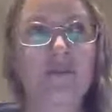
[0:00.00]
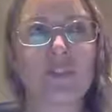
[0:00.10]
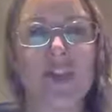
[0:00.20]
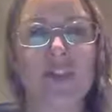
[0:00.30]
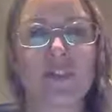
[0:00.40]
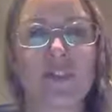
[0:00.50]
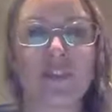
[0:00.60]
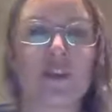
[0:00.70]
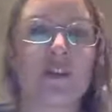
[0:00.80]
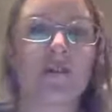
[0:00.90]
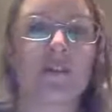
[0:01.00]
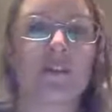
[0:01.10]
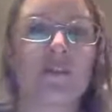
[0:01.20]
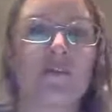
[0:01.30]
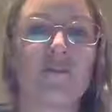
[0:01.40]
safety in terms
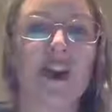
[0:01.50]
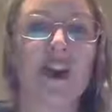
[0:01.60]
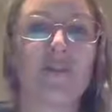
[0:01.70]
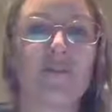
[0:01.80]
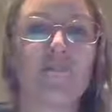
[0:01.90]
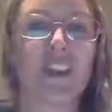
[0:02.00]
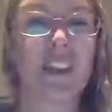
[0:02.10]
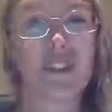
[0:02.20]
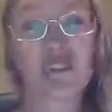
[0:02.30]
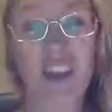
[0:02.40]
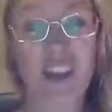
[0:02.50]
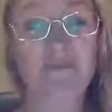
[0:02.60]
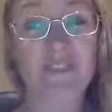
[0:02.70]
of injury.